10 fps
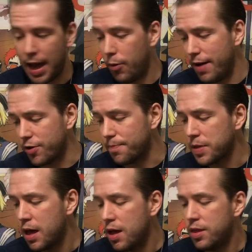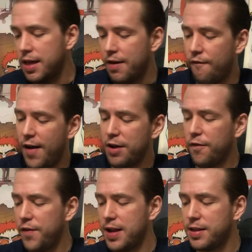However, the Final
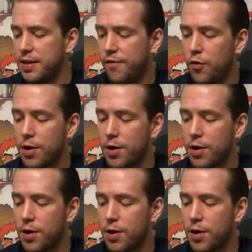Fantasy IV